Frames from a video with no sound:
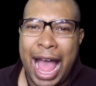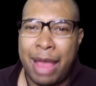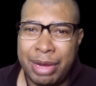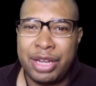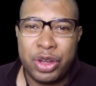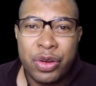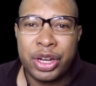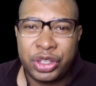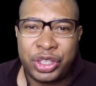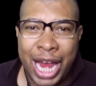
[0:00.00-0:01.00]
I mean, you're
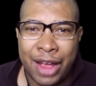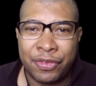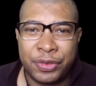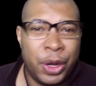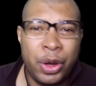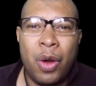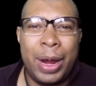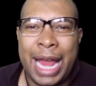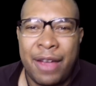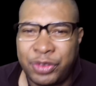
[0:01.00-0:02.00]
a chef. You're
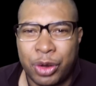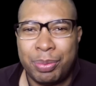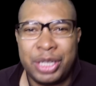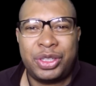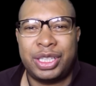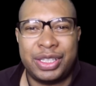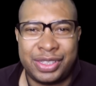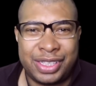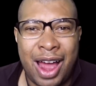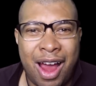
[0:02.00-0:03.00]
going after a Michelin
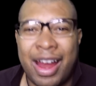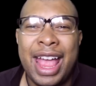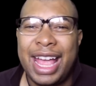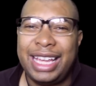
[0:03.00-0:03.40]
star.